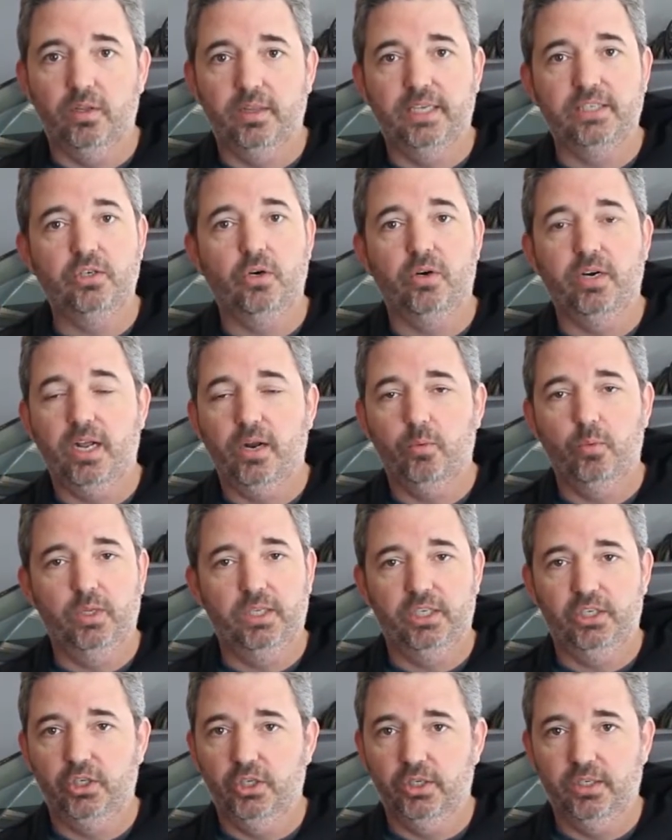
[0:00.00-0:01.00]
They turned out
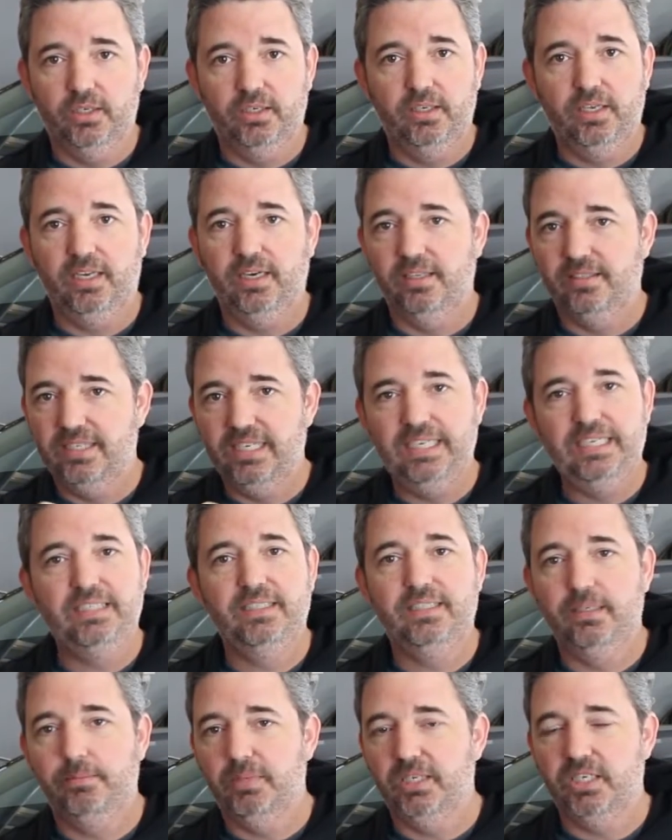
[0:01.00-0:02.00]
really good, and it's
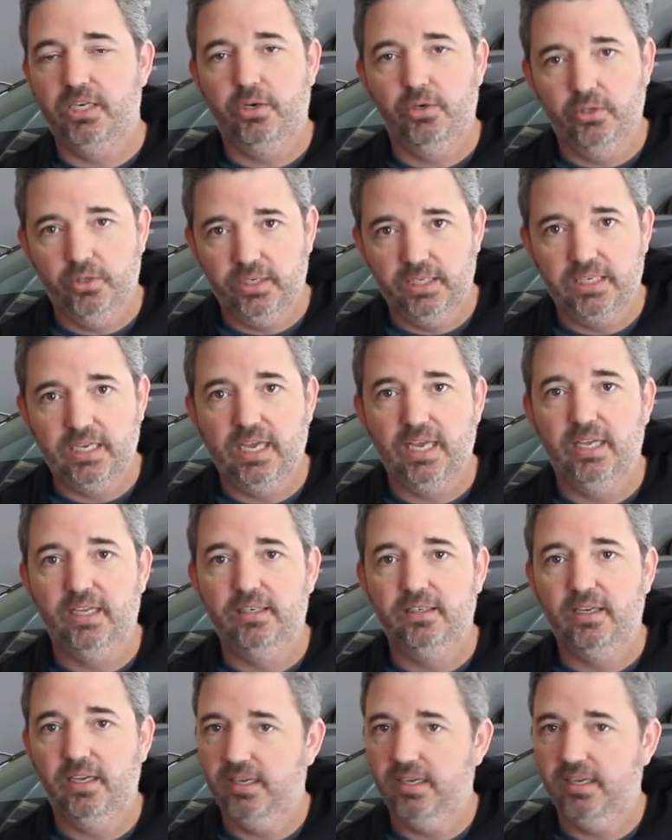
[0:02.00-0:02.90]
easy material to cut.